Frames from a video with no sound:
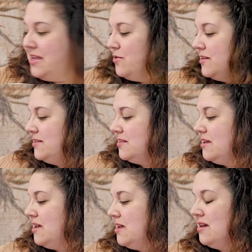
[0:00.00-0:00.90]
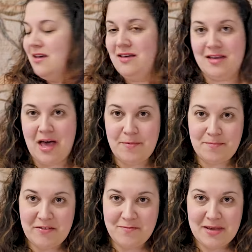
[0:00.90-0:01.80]
You can see up
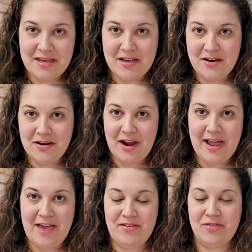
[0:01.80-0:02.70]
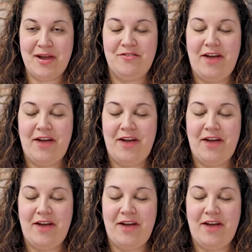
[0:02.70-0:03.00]
above me here, I have a thread